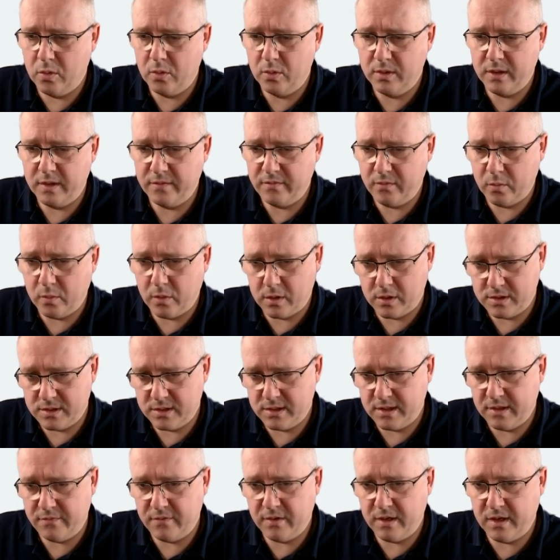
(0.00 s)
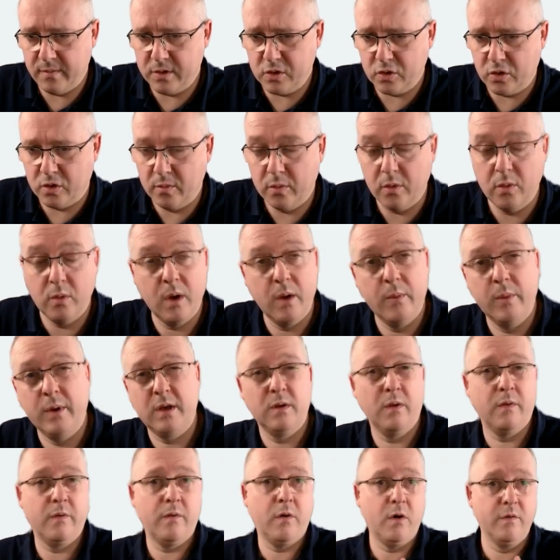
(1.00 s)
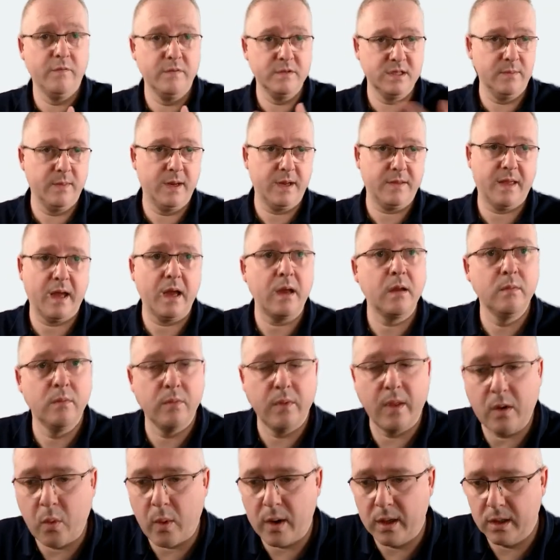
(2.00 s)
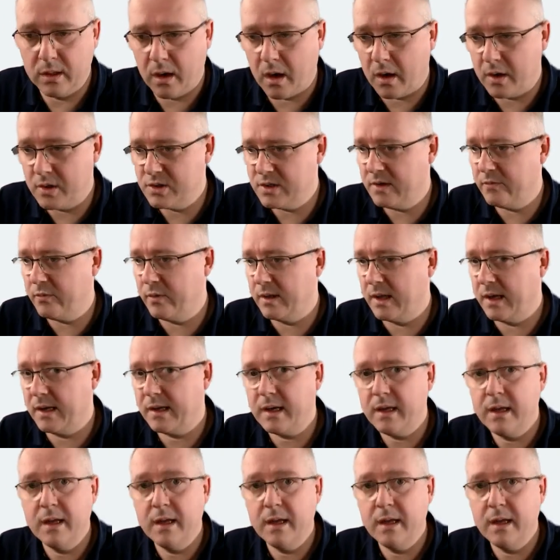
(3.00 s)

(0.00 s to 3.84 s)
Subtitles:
different words, different image combo. And we can obviously make that quite large if we like.